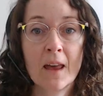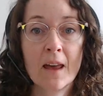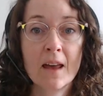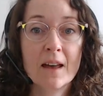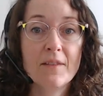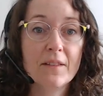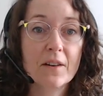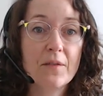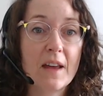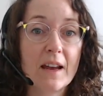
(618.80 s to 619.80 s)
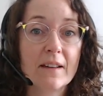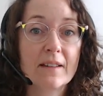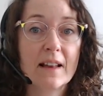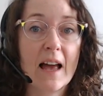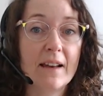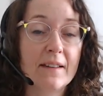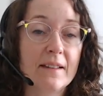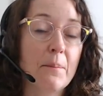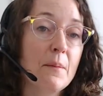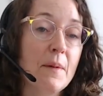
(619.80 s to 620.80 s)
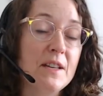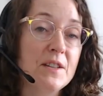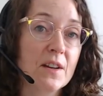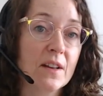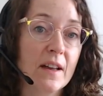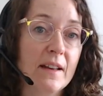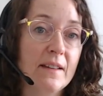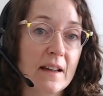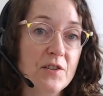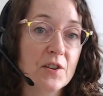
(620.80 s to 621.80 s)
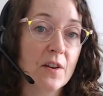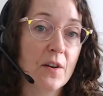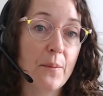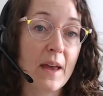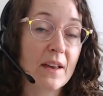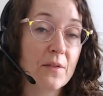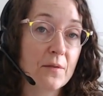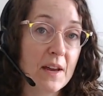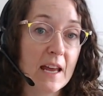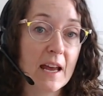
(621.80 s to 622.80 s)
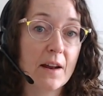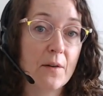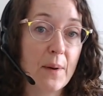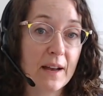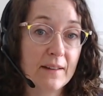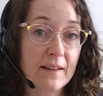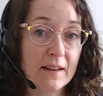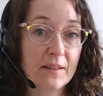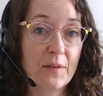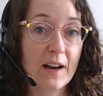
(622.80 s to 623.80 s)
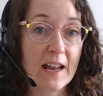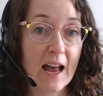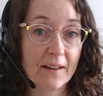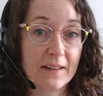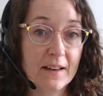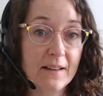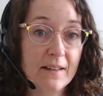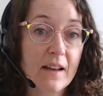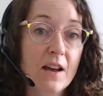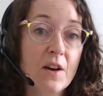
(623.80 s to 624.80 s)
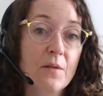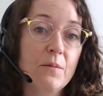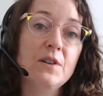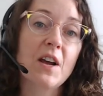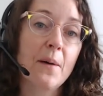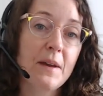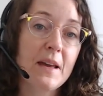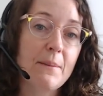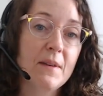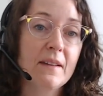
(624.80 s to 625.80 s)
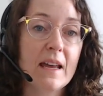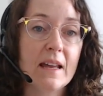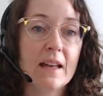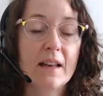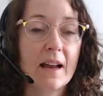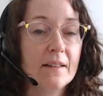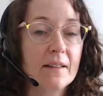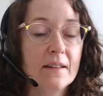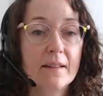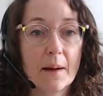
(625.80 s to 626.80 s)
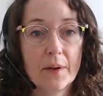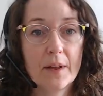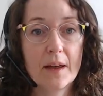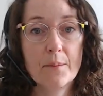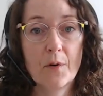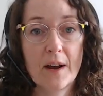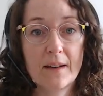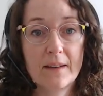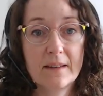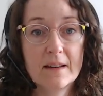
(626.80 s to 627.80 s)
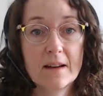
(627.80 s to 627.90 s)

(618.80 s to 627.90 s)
These are things like supplemental essential omega-3 and omega-6 fatty acids, which help keep the skin nice and supple and moist.